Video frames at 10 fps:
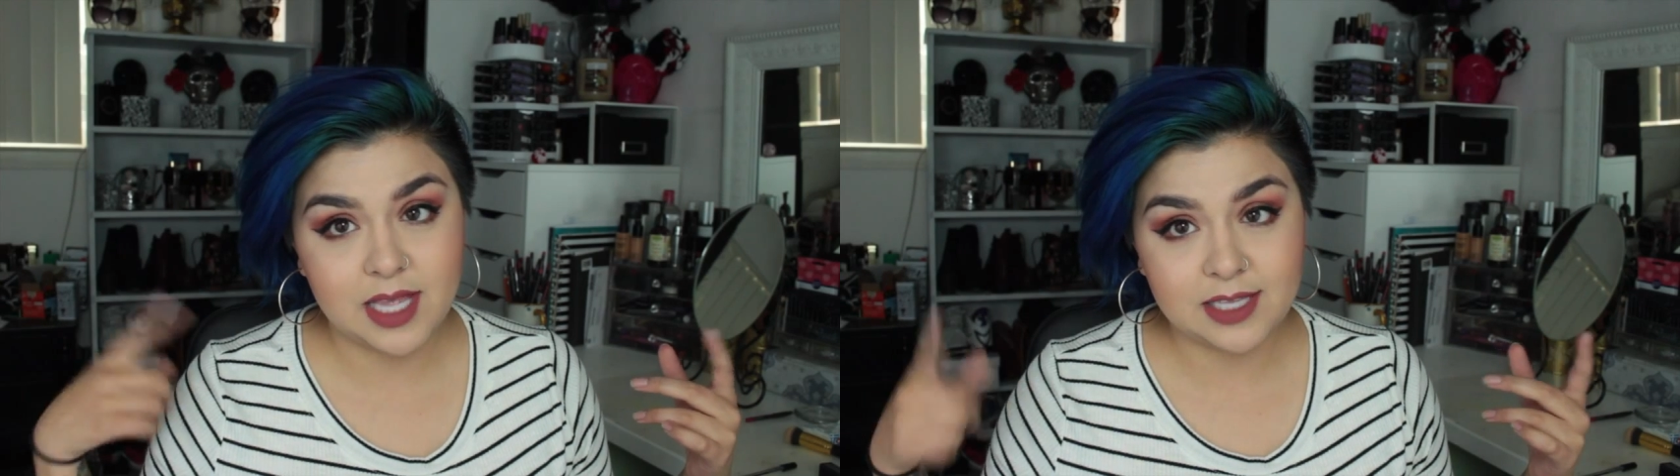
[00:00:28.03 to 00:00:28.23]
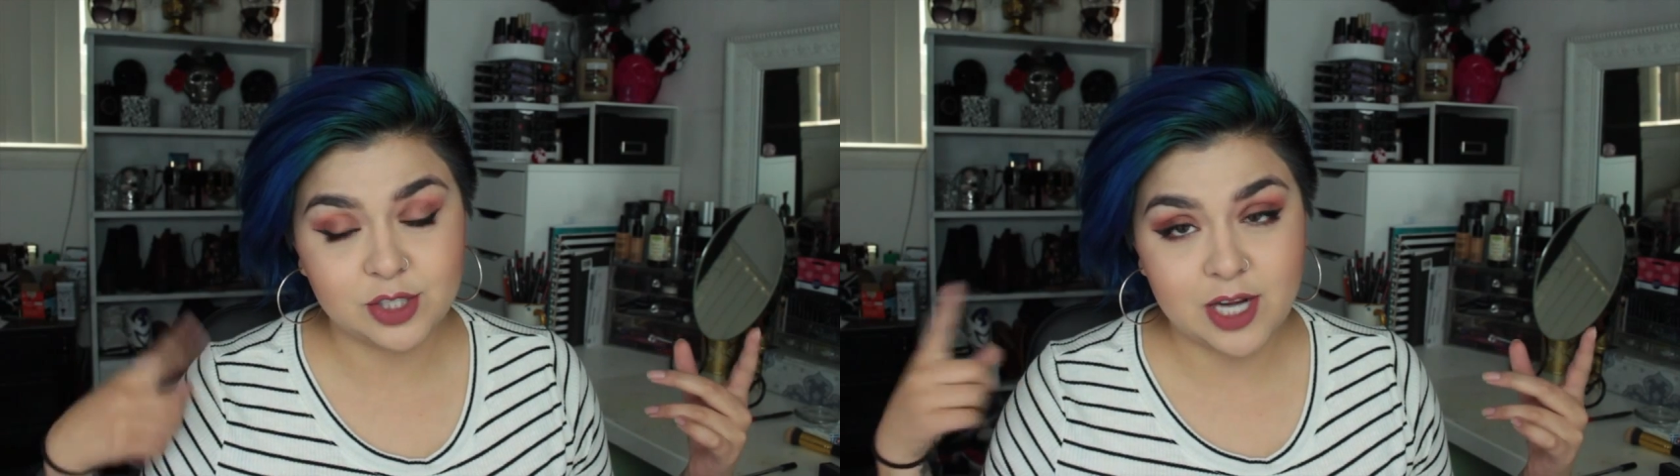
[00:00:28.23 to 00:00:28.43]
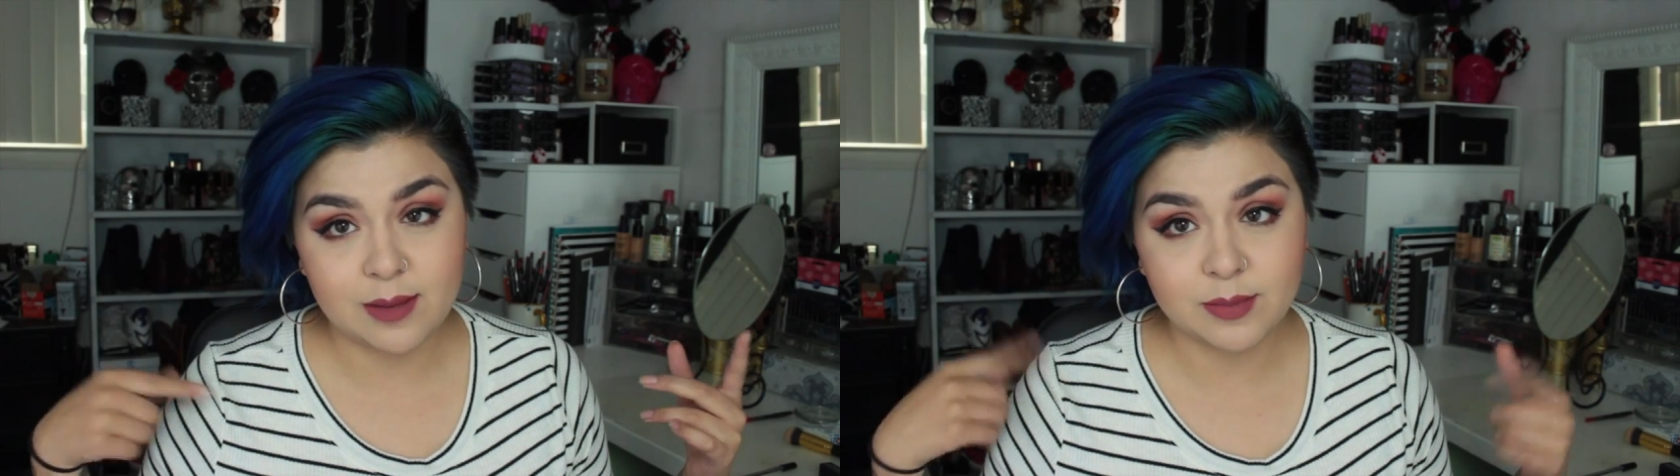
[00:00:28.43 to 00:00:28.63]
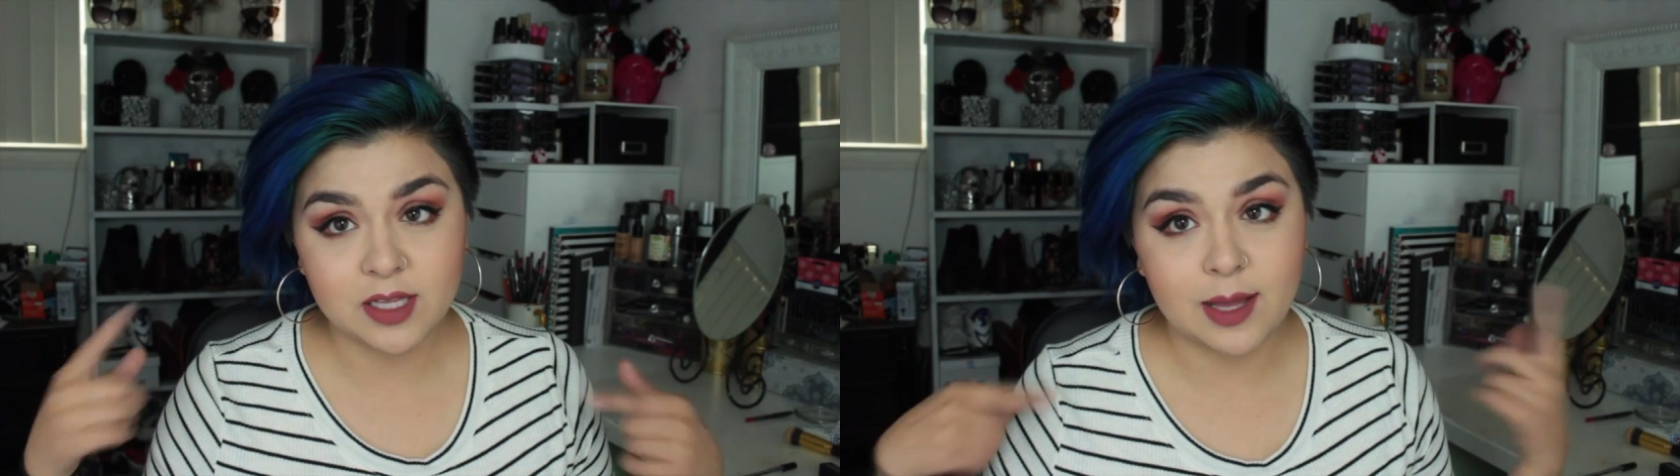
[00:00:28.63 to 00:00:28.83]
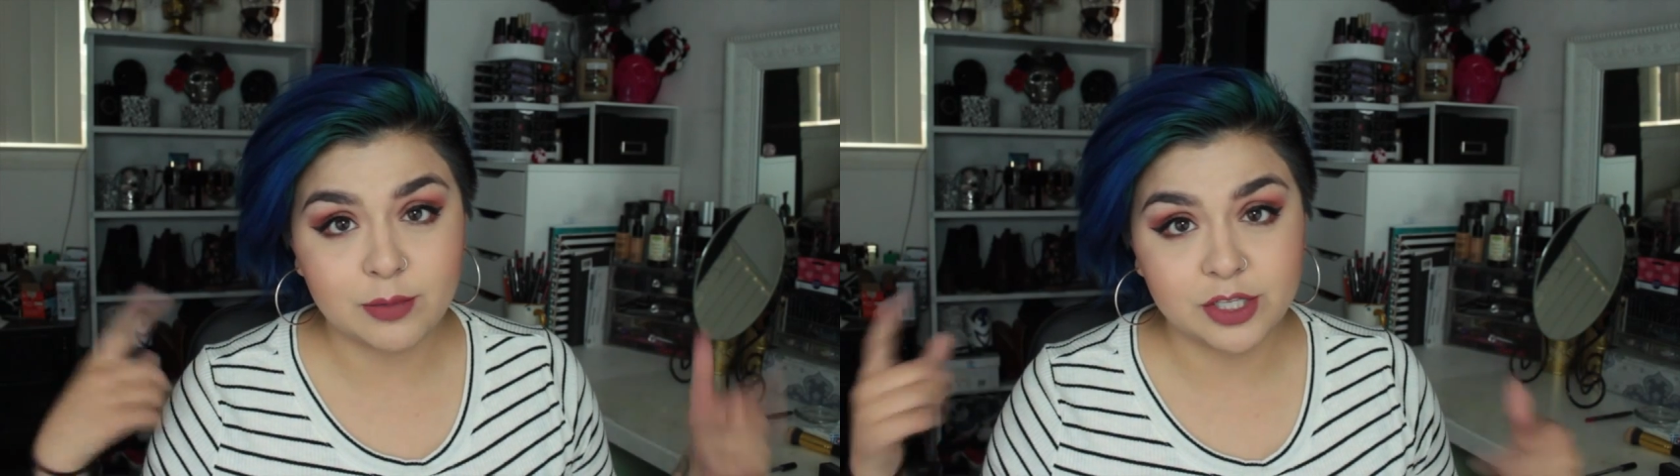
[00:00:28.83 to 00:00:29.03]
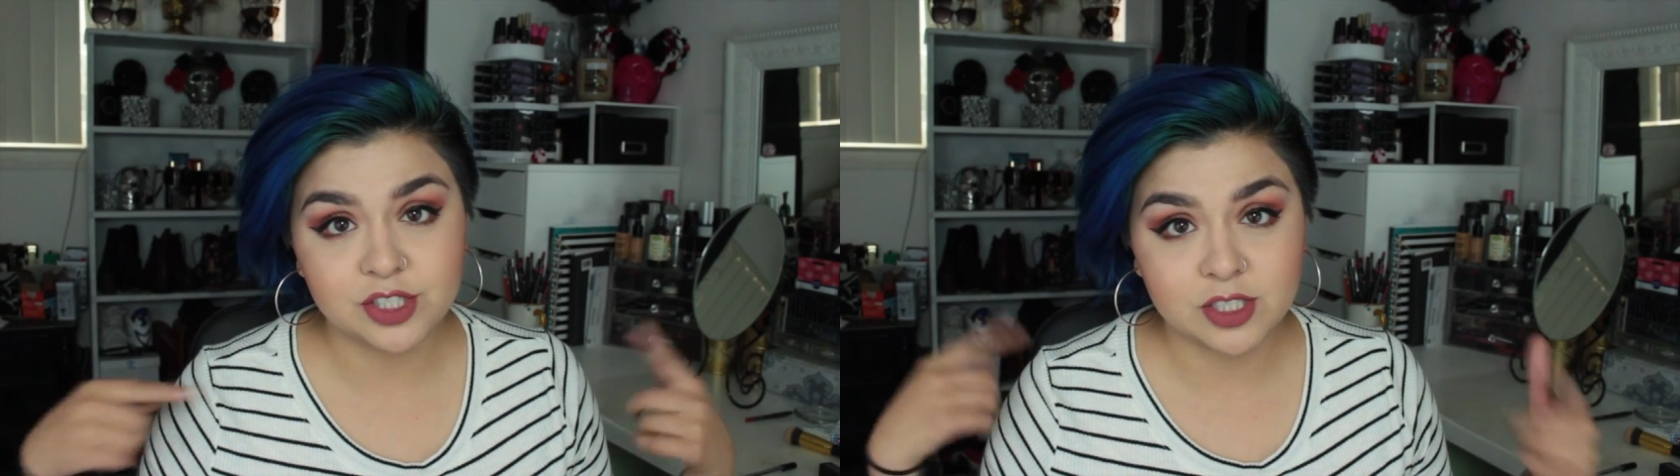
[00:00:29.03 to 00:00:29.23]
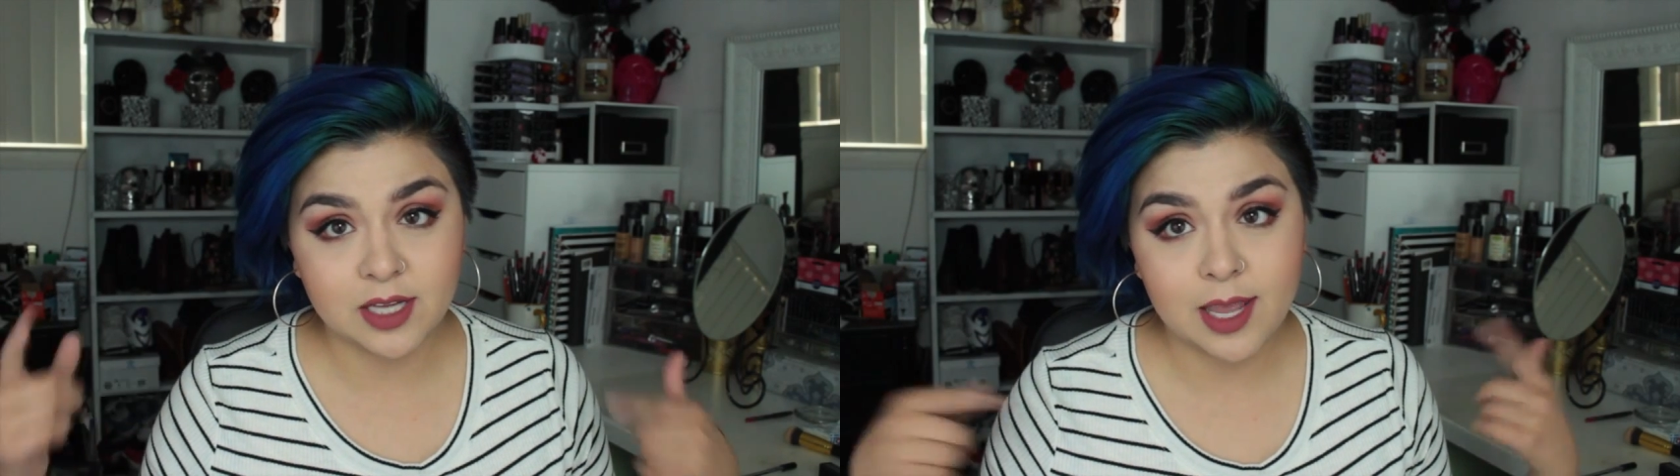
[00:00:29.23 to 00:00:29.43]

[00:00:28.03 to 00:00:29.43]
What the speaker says: H&M collaboration